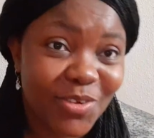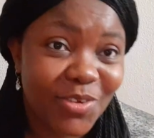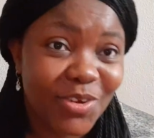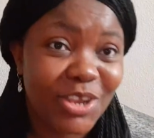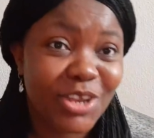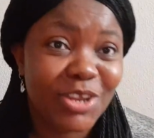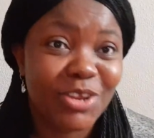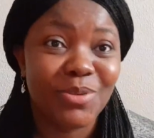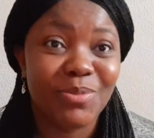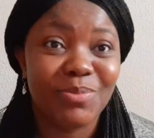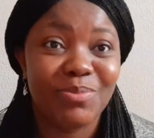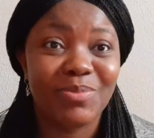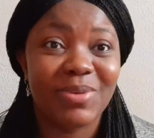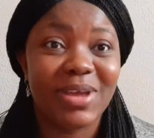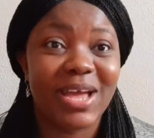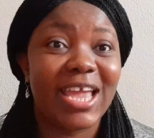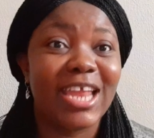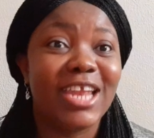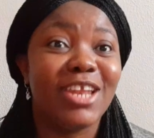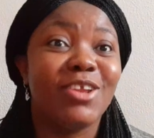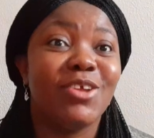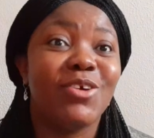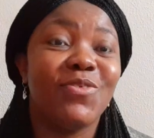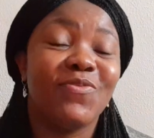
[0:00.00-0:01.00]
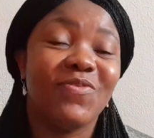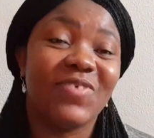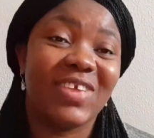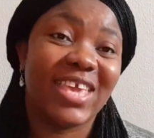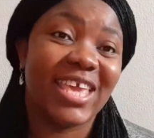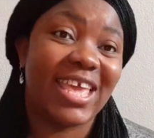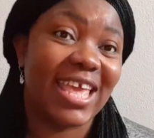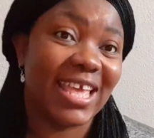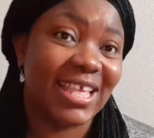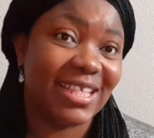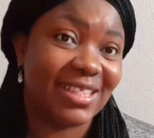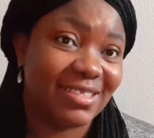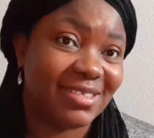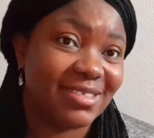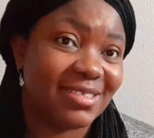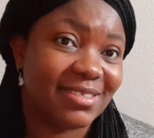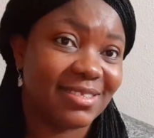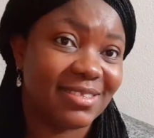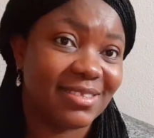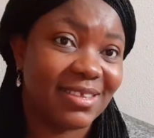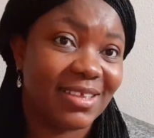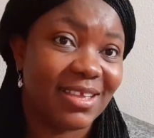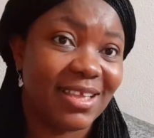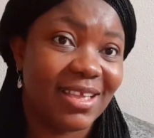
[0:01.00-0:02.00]
growing up i love
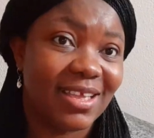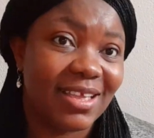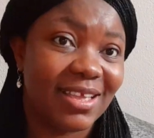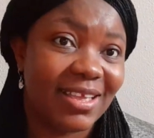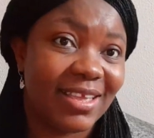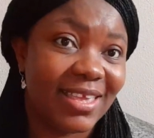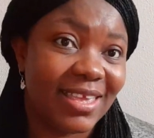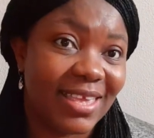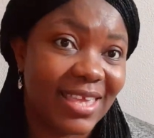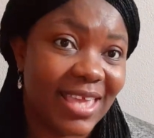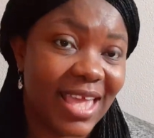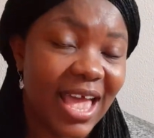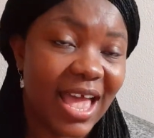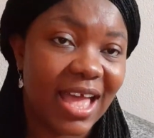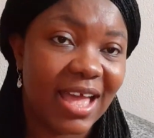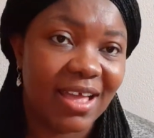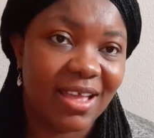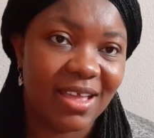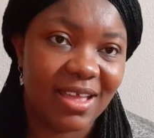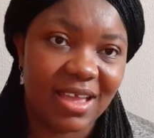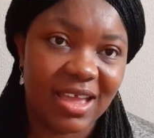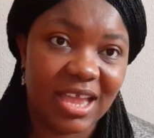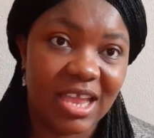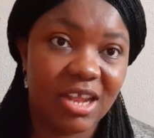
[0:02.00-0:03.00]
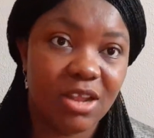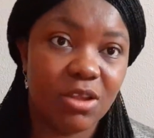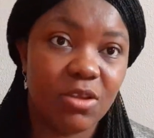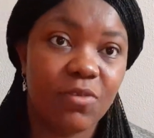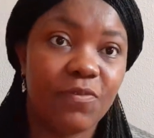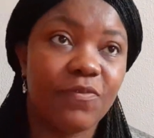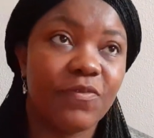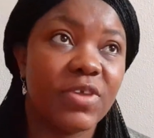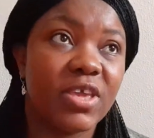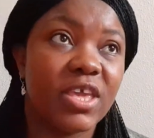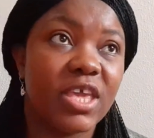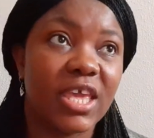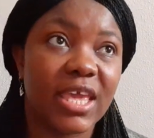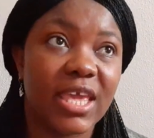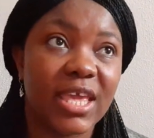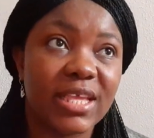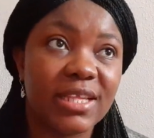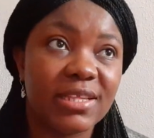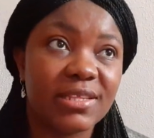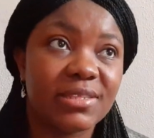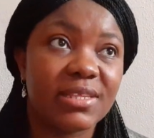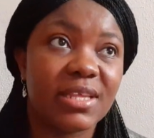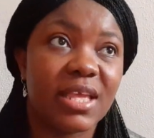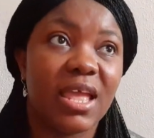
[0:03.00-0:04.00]
kids yeah i love
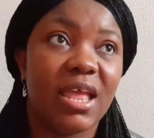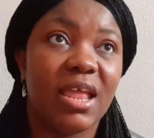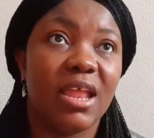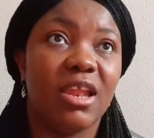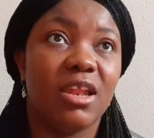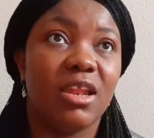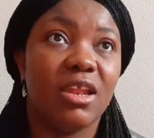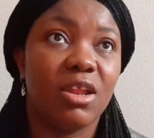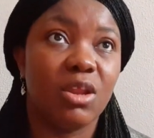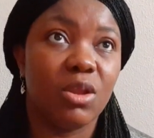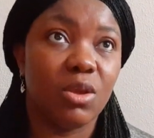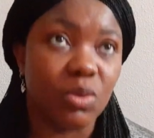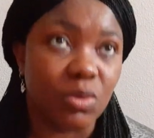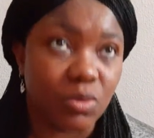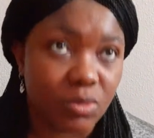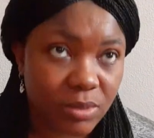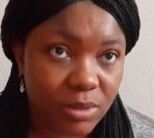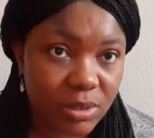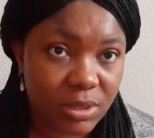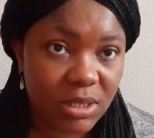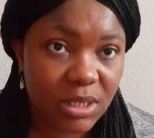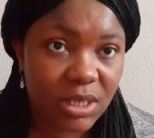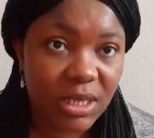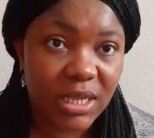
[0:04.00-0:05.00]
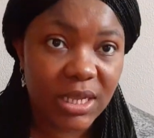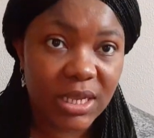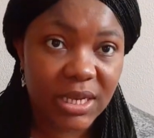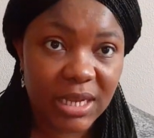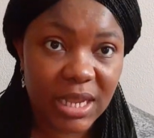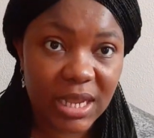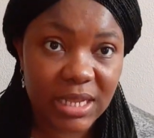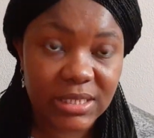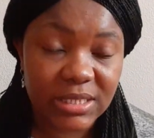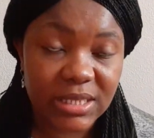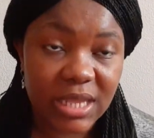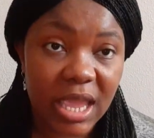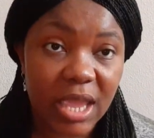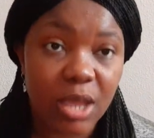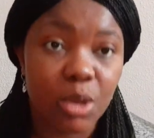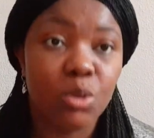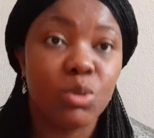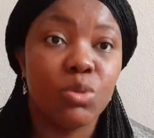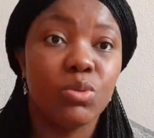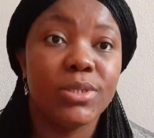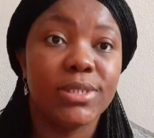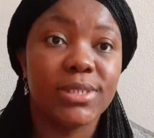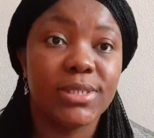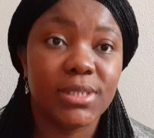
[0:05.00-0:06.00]
kids a lot that i
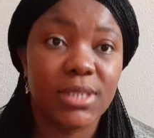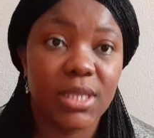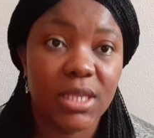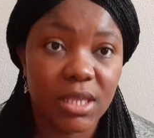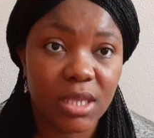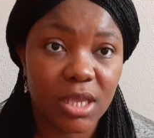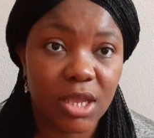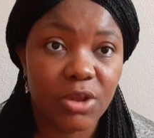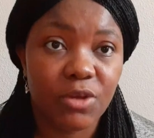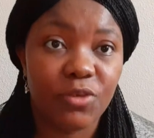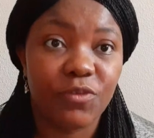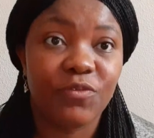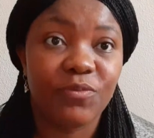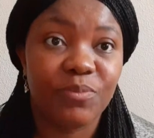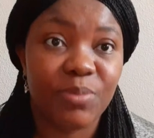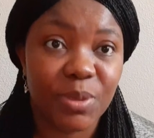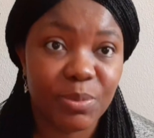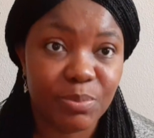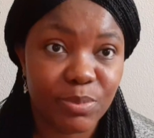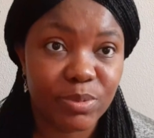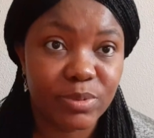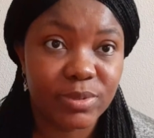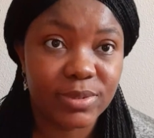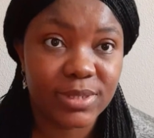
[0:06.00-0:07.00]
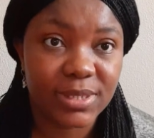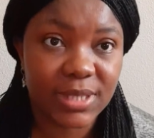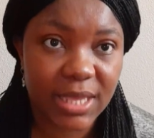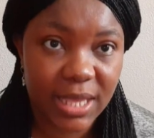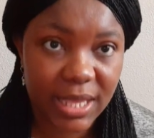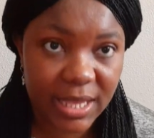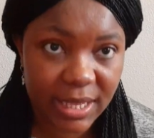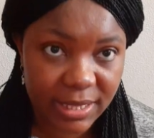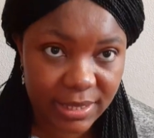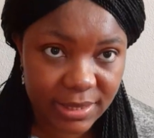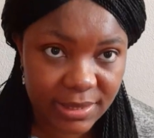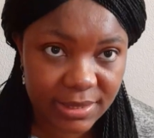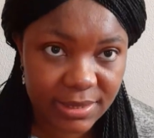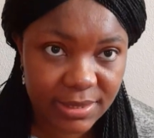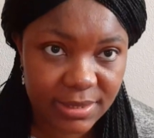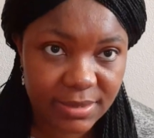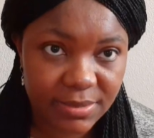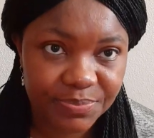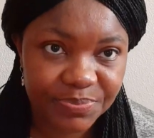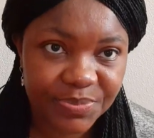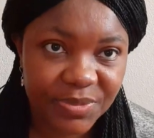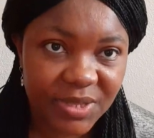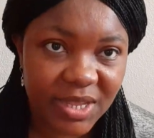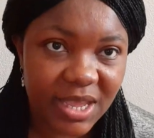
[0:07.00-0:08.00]
always take care of people's
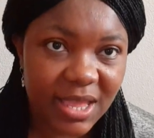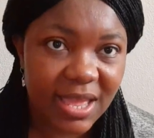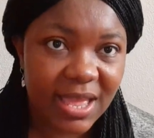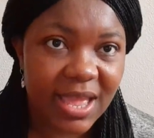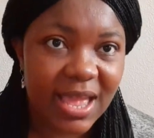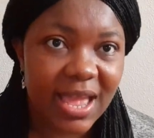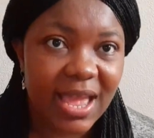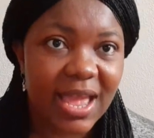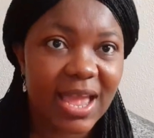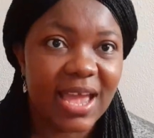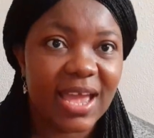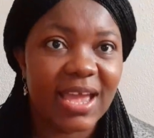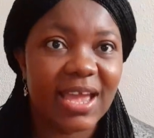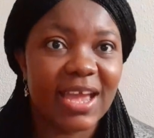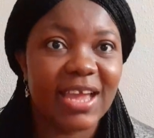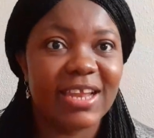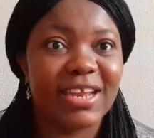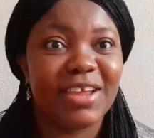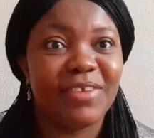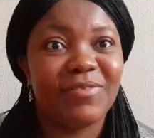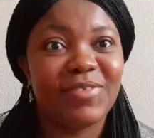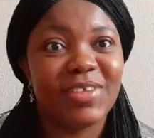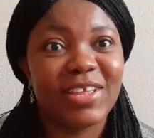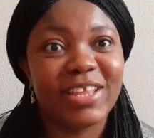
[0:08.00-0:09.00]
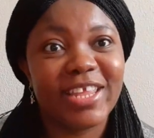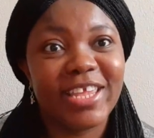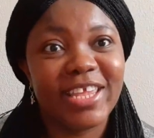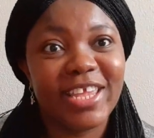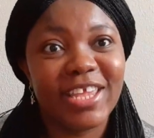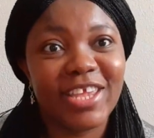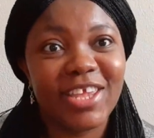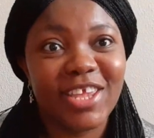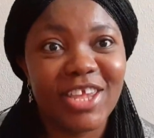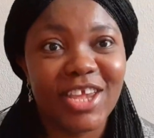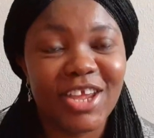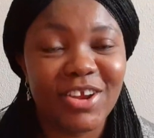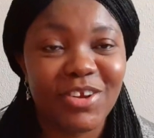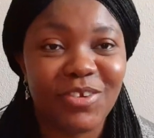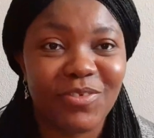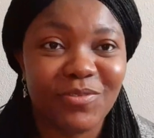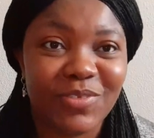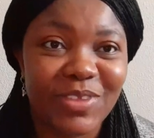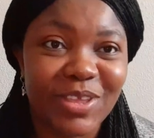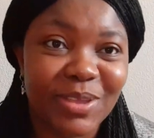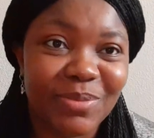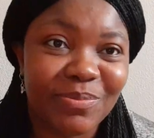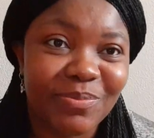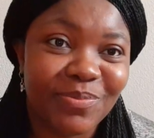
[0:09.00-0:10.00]
kids and after taking care
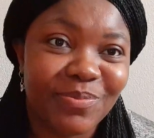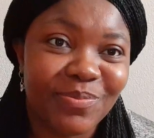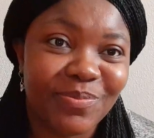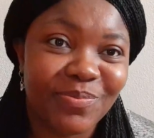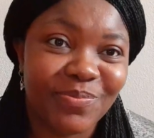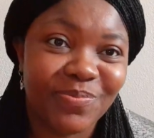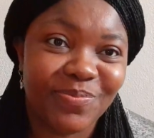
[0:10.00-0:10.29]
of them